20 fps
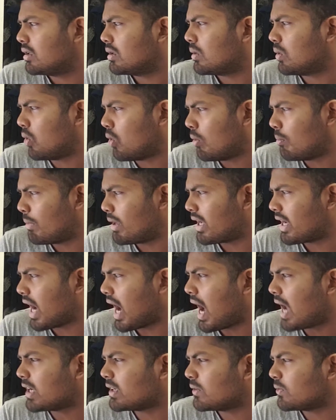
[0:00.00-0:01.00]
homing,
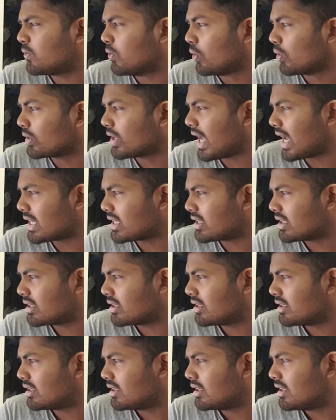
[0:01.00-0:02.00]
and for that
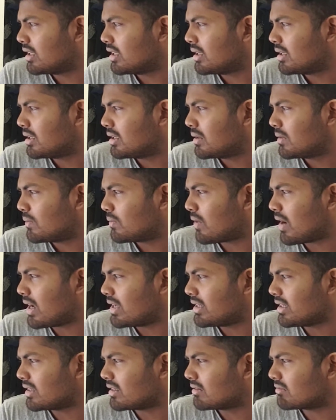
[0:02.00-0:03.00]

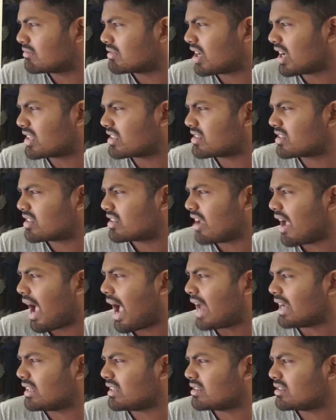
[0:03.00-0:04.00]
final touch,
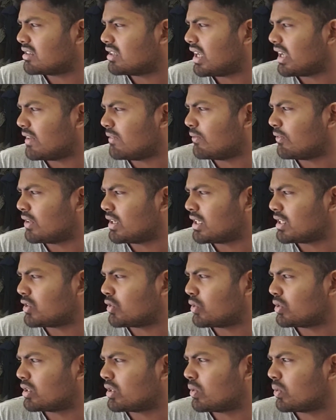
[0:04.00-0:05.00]
added infinite
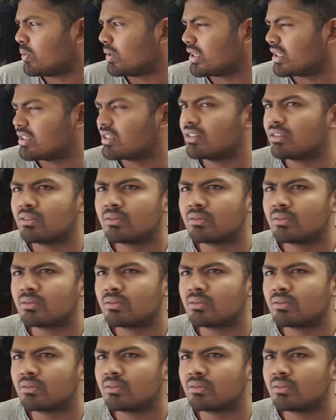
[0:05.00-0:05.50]
to it.